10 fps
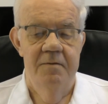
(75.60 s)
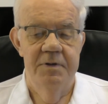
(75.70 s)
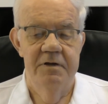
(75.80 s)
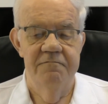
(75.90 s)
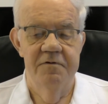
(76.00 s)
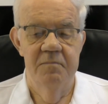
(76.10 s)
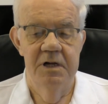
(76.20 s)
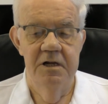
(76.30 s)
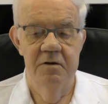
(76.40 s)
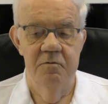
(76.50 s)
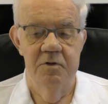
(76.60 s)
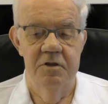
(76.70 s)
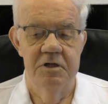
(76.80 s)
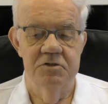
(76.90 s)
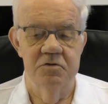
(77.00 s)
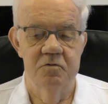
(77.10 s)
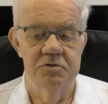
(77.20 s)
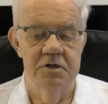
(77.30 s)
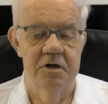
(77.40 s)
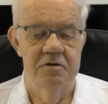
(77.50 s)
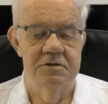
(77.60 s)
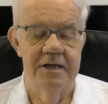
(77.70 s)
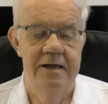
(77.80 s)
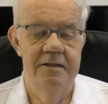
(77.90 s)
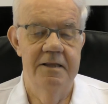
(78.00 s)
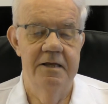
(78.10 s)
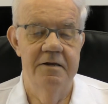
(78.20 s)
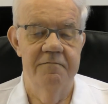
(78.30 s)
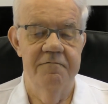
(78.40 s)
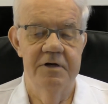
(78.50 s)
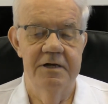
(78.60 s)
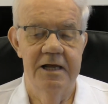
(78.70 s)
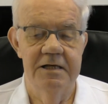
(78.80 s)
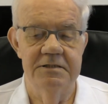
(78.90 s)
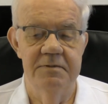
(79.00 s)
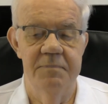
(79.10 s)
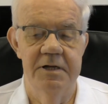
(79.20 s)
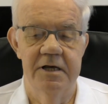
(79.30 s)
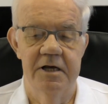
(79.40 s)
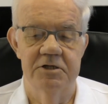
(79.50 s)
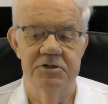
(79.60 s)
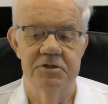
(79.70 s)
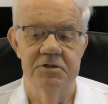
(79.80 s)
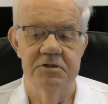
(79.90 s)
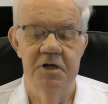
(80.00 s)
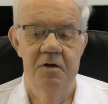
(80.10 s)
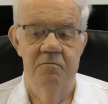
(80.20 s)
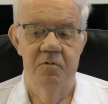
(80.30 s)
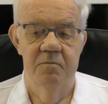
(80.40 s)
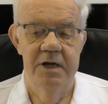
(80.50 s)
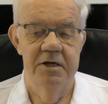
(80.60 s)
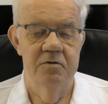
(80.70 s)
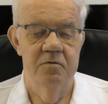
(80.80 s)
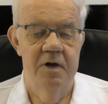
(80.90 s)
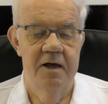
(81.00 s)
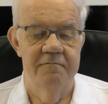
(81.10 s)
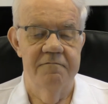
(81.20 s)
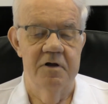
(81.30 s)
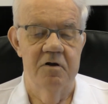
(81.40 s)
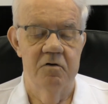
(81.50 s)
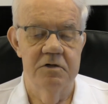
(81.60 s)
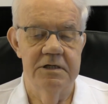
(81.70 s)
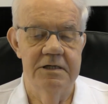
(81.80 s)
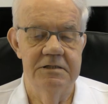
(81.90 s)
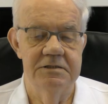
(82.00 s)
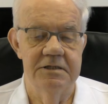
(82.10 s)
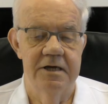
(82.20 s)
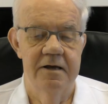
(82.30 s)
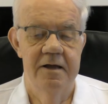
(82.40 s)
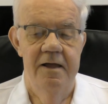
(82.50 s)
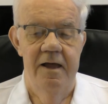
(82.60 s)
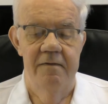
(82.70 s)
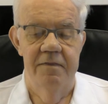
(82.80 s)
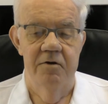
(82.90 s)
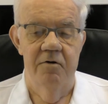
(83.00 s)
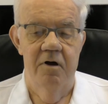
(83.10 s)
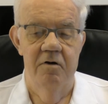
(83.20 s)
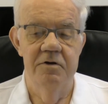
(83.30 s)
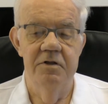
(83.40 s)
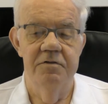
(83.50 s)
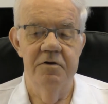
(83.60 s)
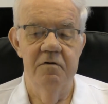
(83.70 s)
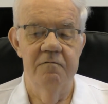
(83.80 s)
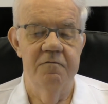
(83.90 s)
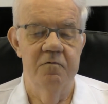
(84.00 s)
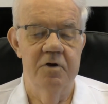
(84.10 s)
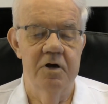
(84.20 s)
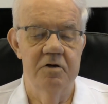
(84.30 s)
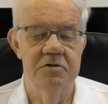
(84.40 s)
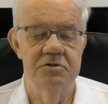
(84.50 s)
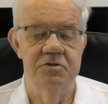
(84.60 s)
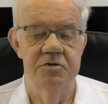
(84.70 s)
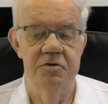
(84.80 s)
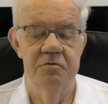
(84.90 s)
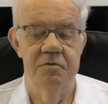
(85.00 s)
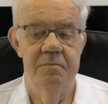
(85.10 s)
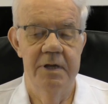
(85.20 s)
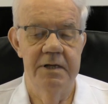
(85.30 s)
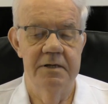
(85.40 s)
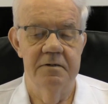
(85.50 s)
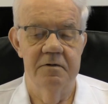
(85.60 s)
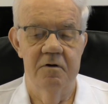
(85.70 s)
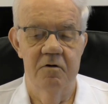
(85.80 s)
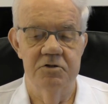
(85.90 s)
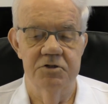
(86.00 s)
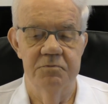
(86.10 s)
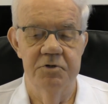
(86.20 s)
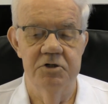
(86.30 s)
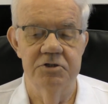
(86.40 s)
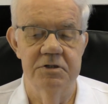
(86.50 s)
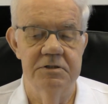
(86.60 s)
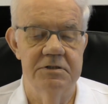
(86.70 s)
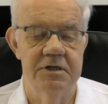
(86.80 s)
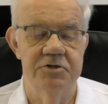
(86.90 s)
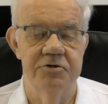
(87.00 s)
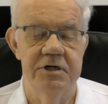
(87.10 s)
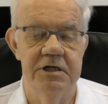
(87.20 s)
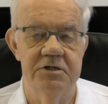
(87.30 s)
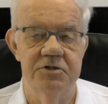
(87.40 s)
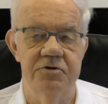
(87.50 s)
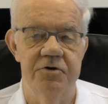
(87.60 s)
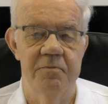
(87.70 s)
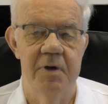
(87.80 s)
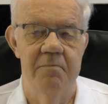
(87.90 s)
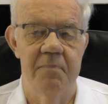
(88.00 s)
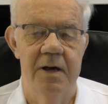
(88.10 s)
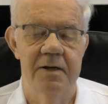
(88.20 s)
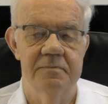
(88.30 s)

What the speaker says: Being familiar with these source codes and their different tax implications will make your life a lot easier, and there are only 3 or 4 codes to do with medical contributions that you need to remember.